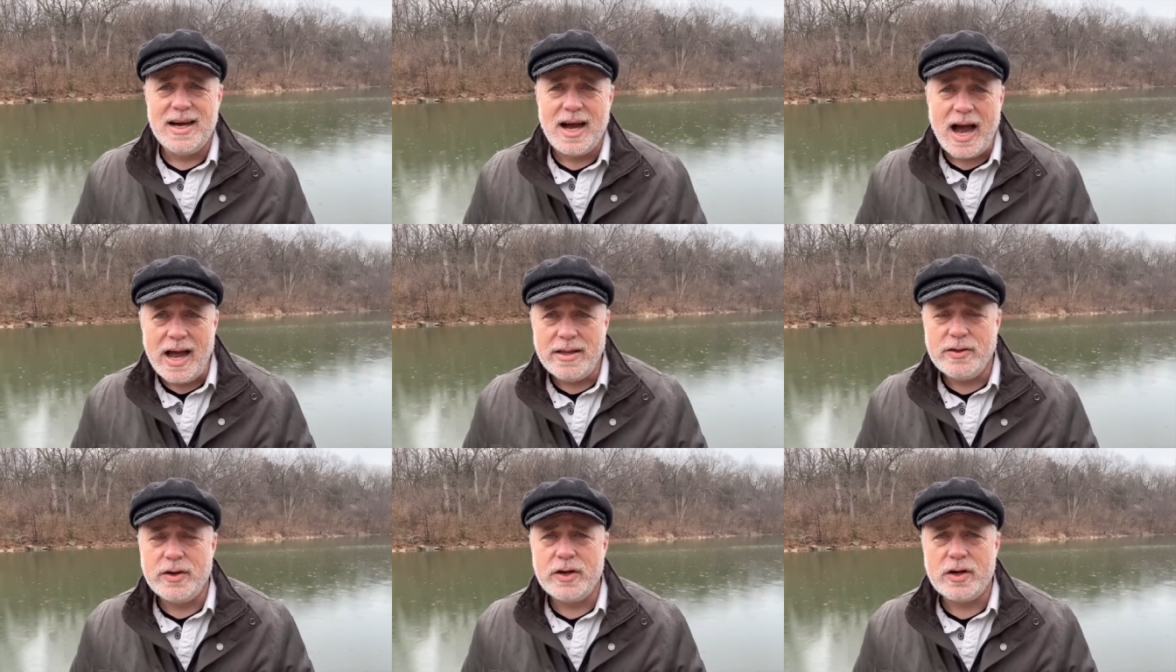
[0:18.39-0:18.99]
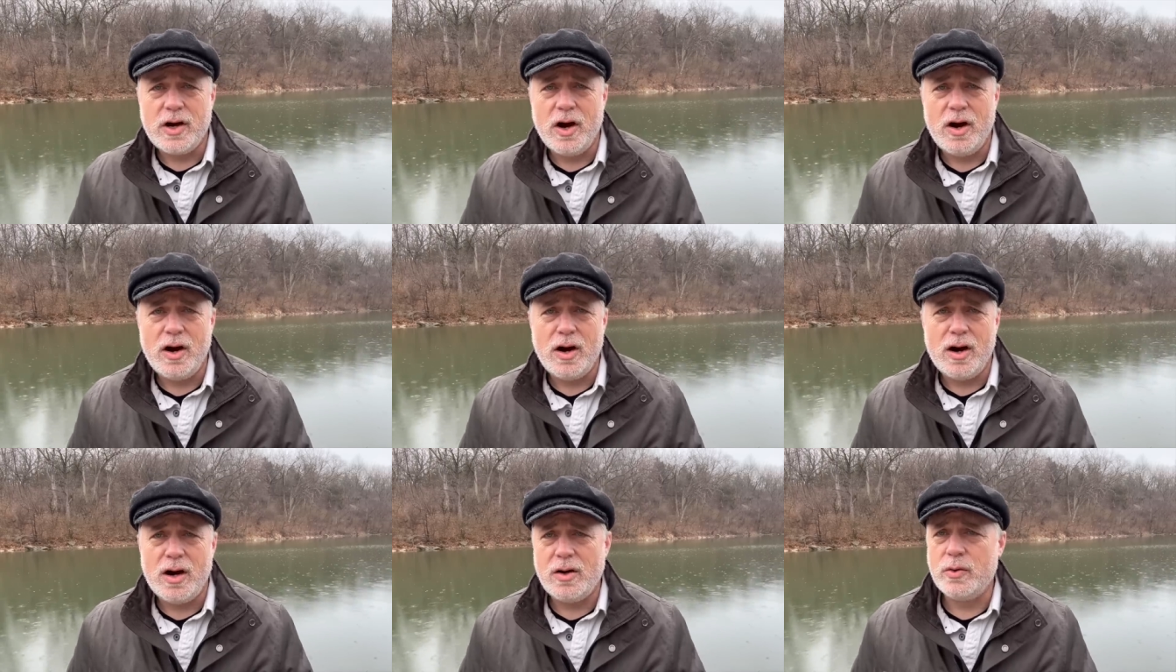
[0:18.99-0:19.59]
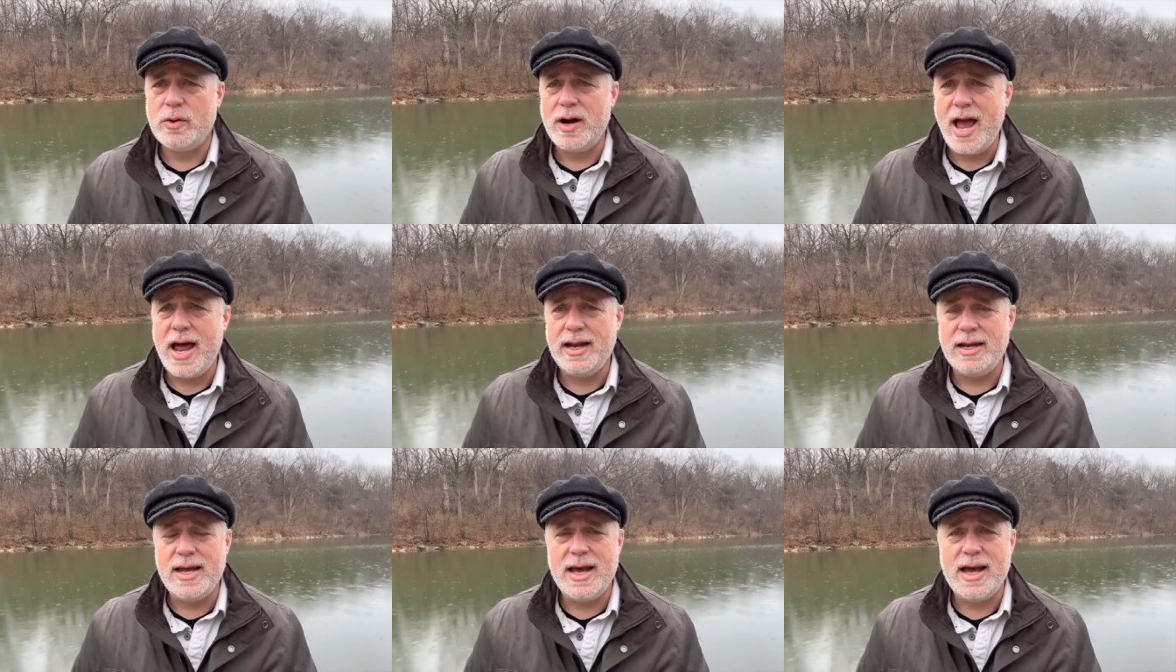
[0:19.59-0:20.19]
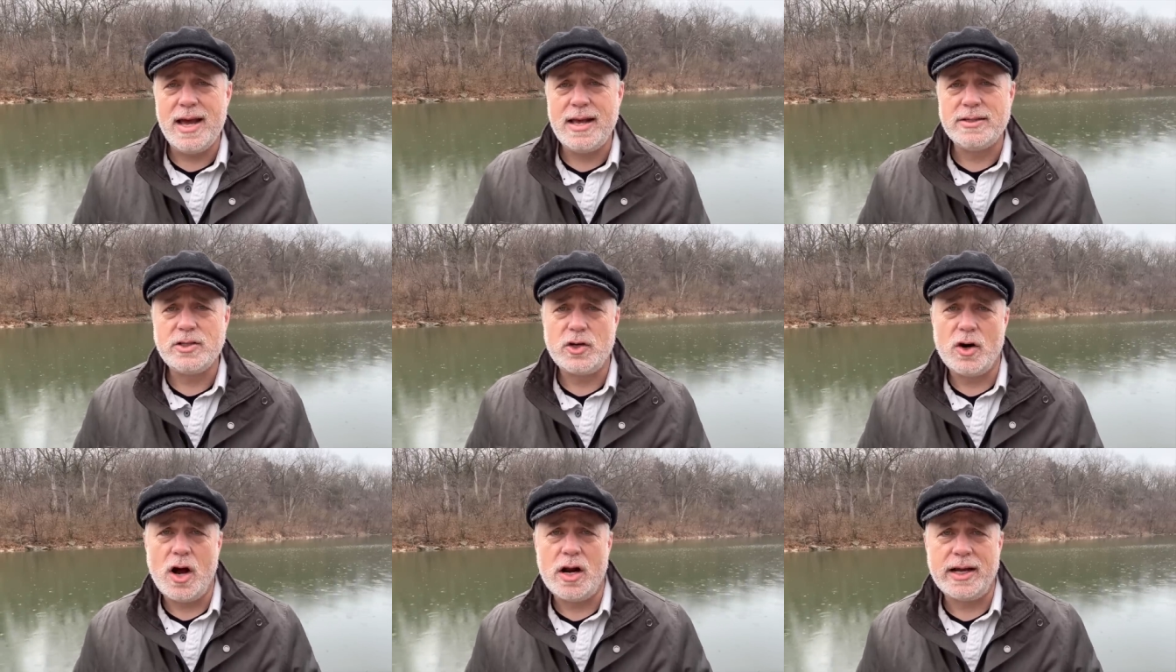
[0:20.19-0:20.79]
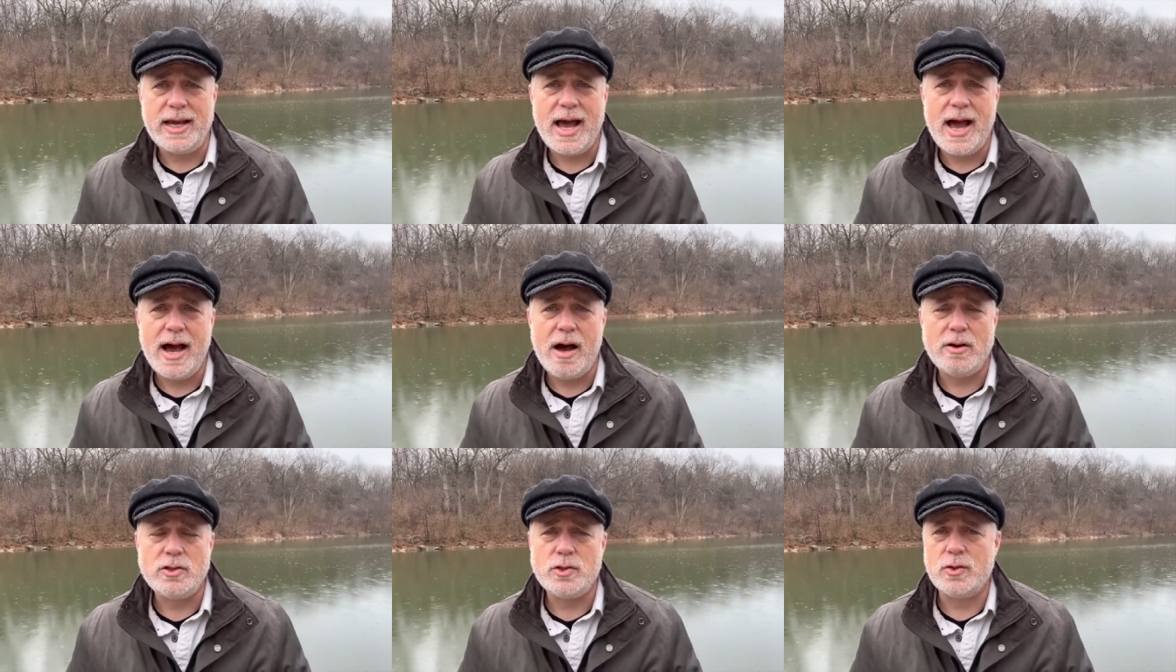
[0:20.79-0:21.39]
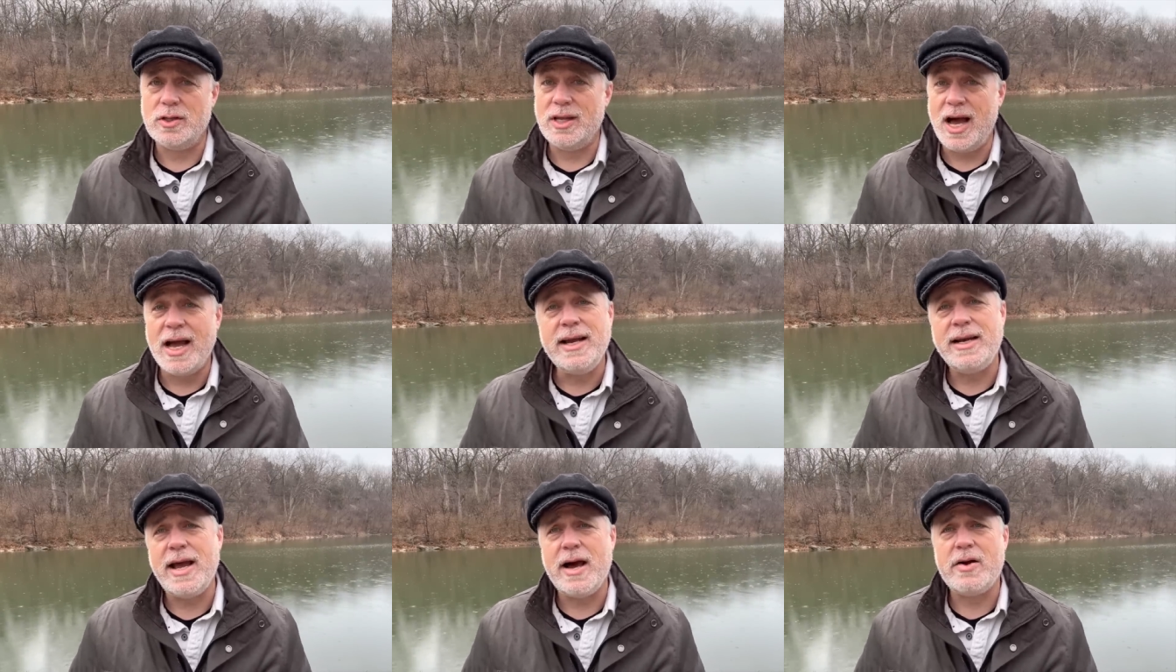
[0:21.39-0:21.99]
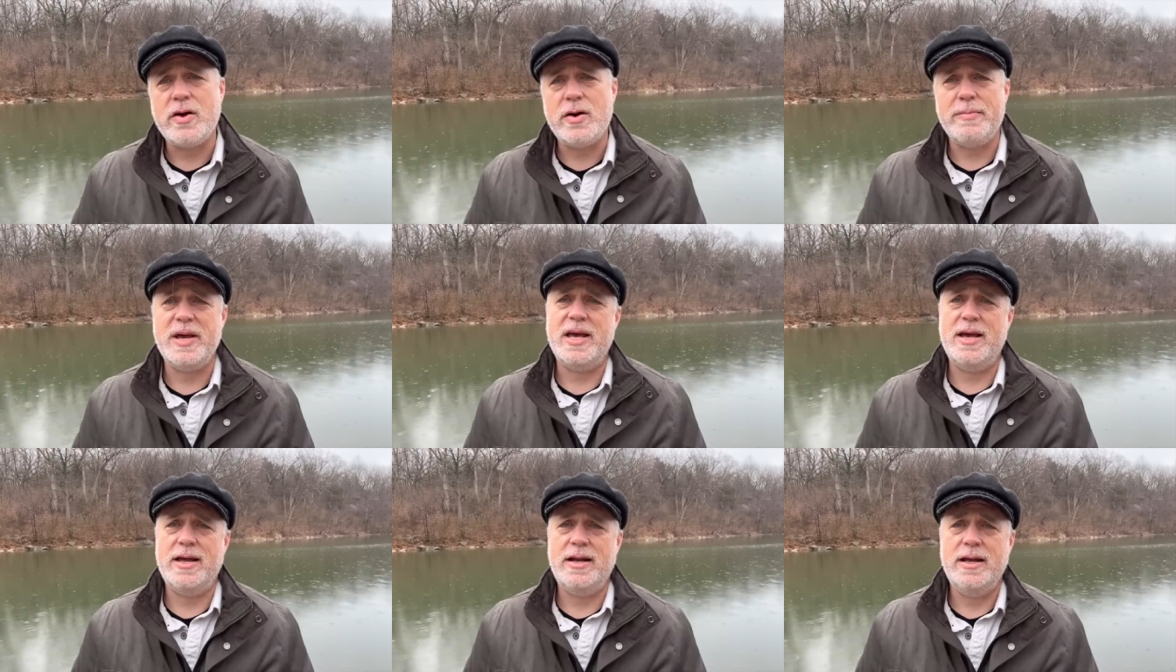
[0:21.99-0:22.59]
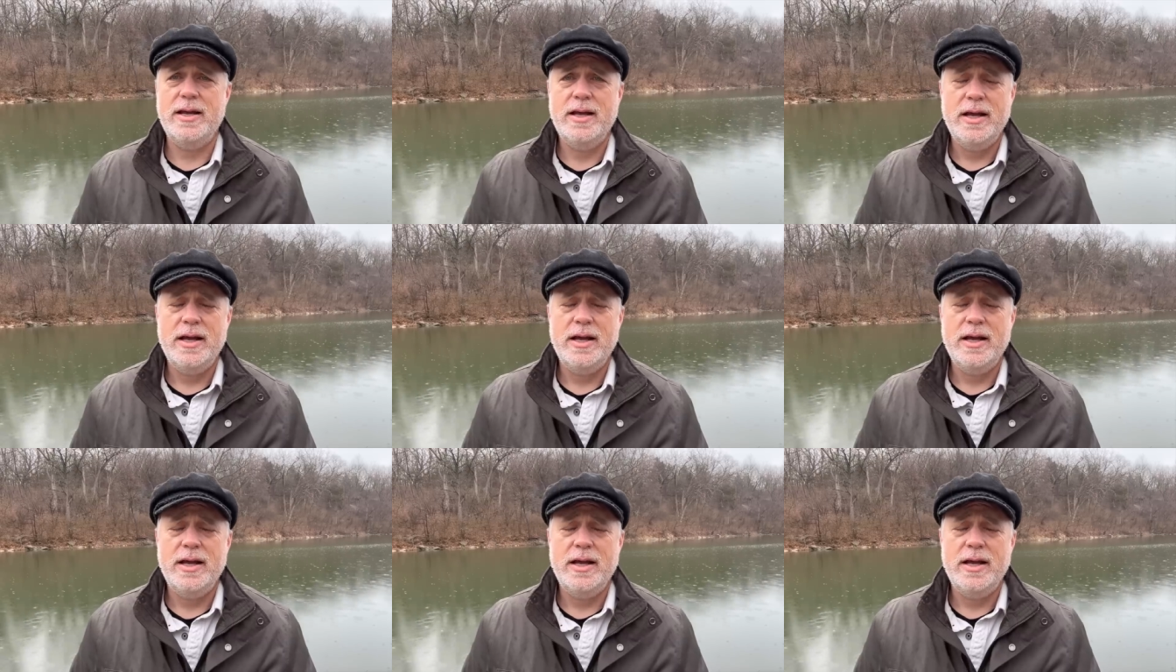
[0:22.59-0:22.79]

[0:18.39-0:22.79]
either in a car or at a desk or on a couch or lying down on a bed.